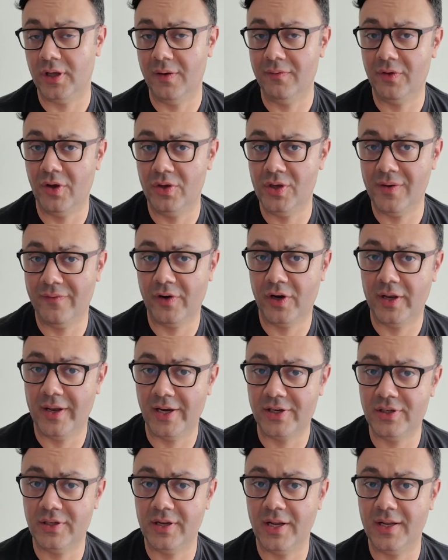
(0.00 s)
Even though you have a
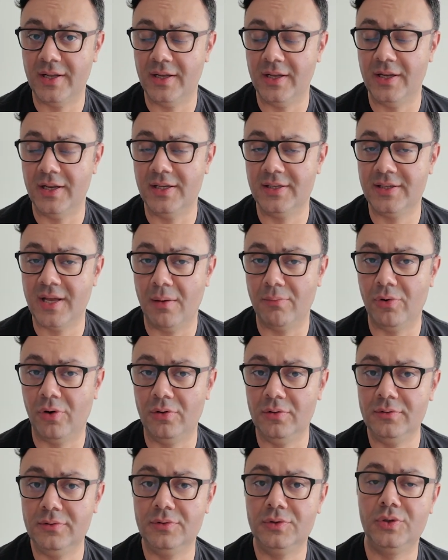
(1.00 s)
connection in
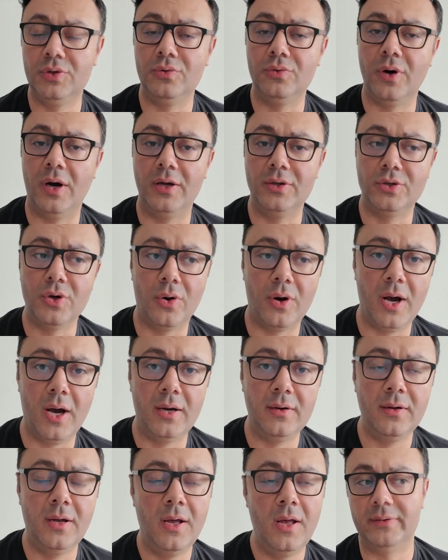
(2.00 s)
Istanbul to
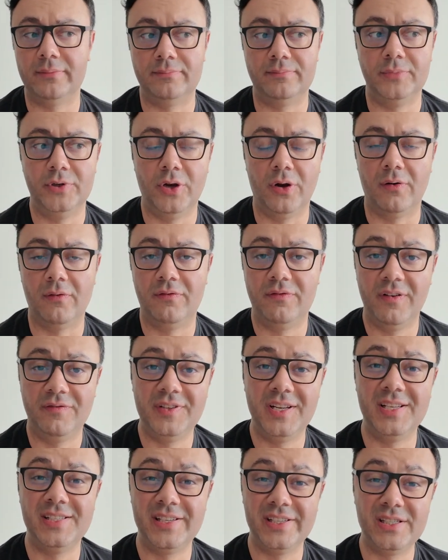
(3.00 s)
Doha, but
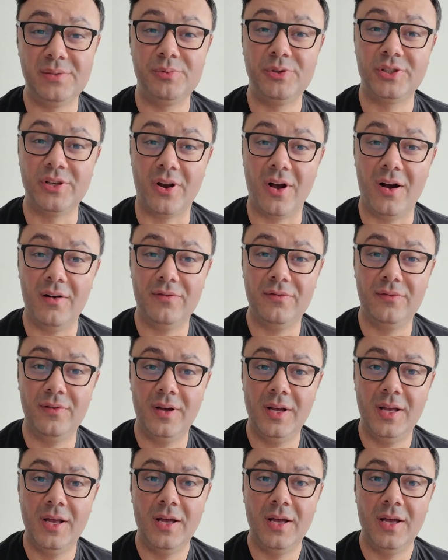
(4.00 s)
50 to 60% off,